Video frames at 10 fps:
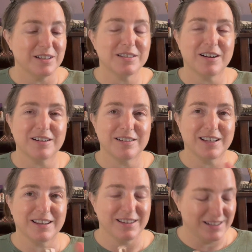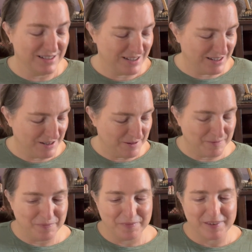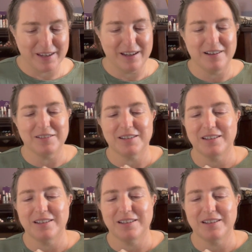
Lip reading: it's hard to get these out.